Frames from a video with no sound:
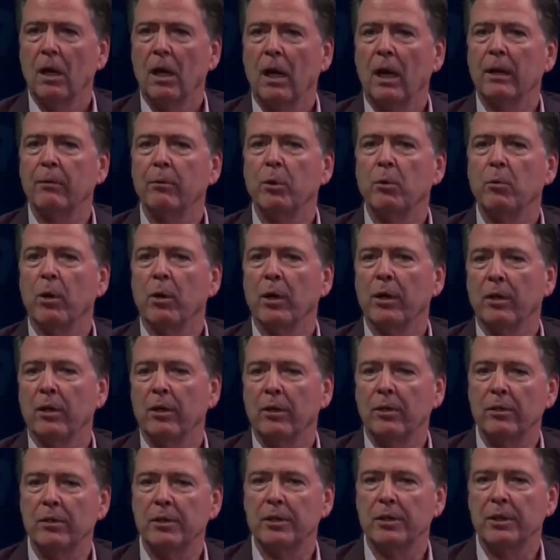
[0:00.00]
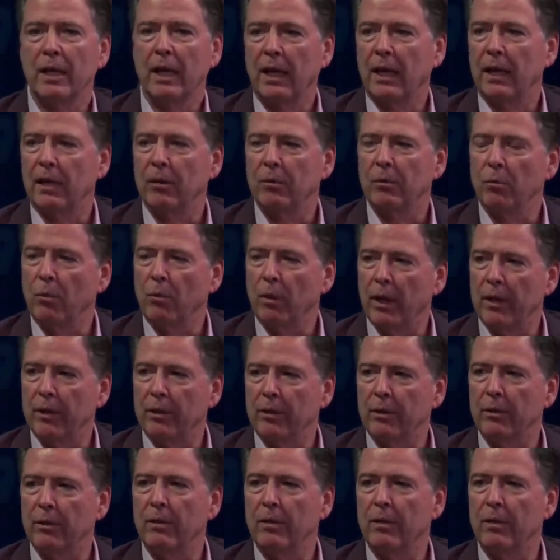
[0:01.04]
I would want to understand
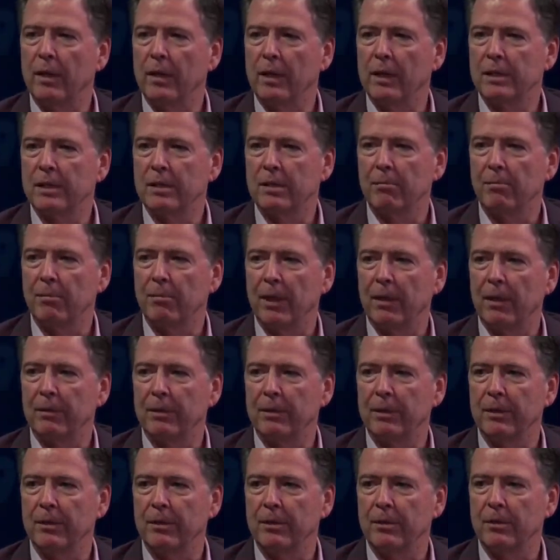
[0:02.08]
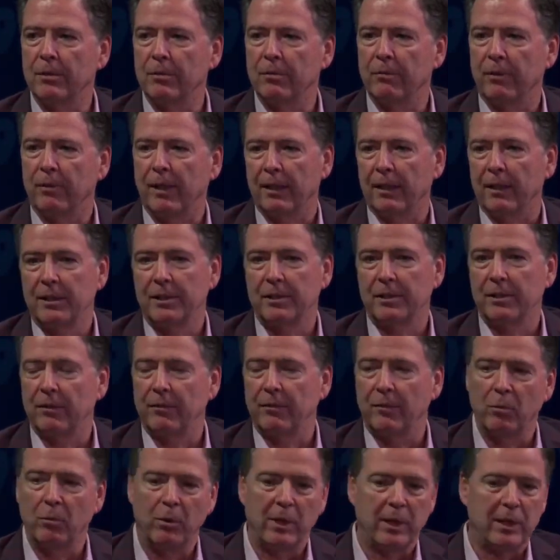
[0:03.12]
whether this amounted to a violation of
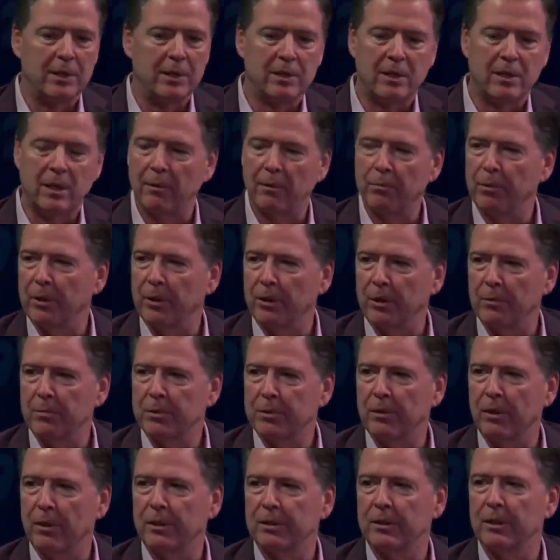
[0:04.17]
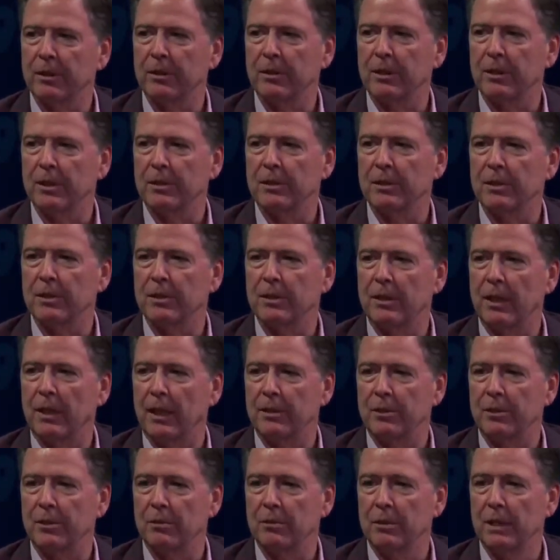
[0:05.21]
the witness tampering or obstruction of justice
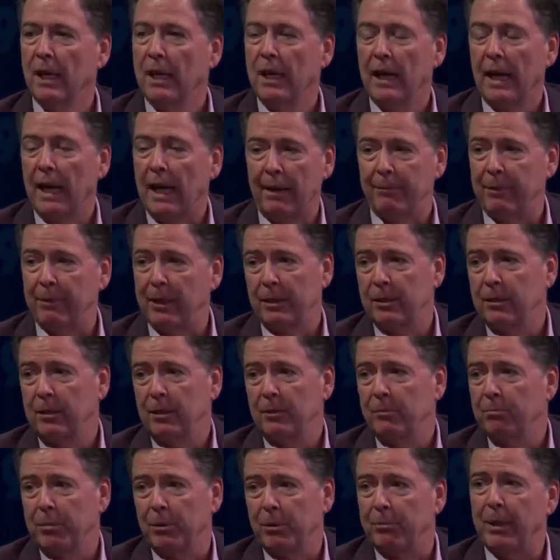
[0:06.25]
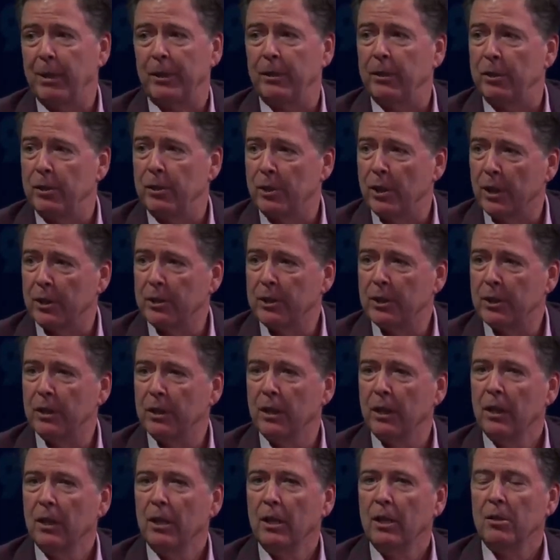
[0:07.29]
statutes. I'm not prepared to judge it,
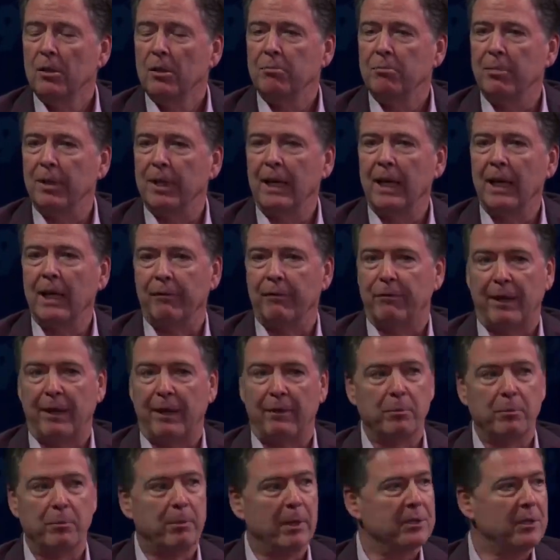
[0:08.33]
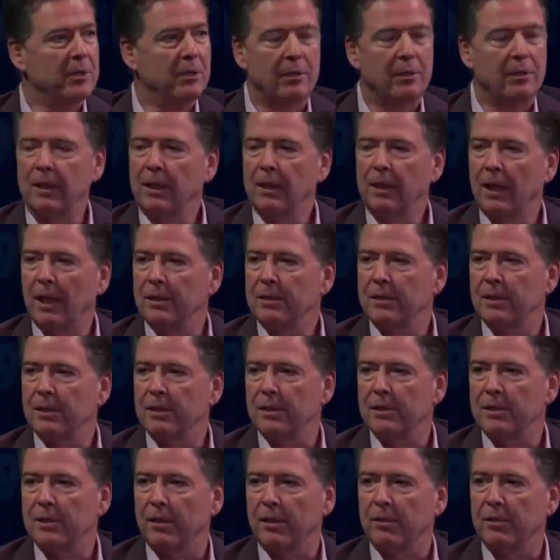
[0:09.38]
but again, if I were prosecuting a case in
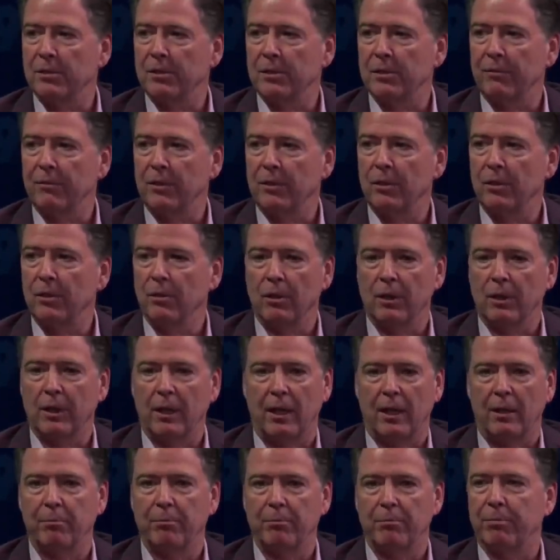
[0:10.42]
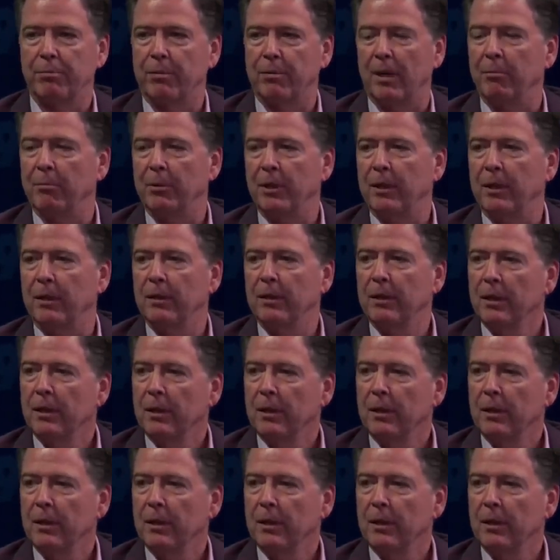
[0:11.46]
the Southern District of New York and a prominent